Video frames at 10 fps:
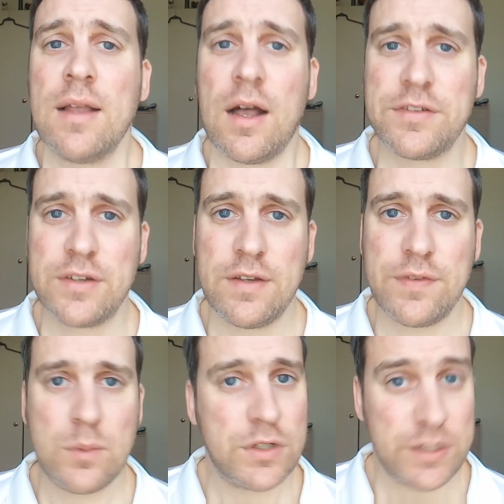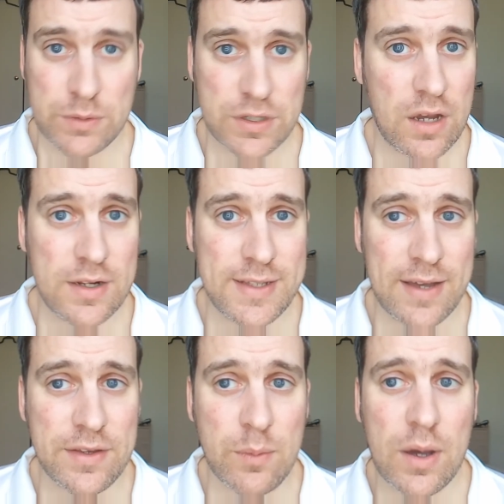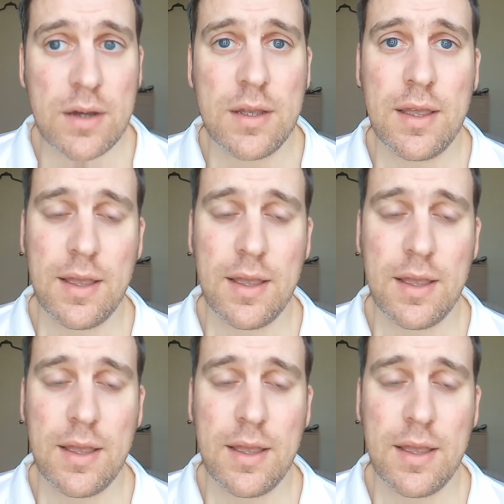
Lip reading: Arsene, if you're watching, which I highly doubt you are,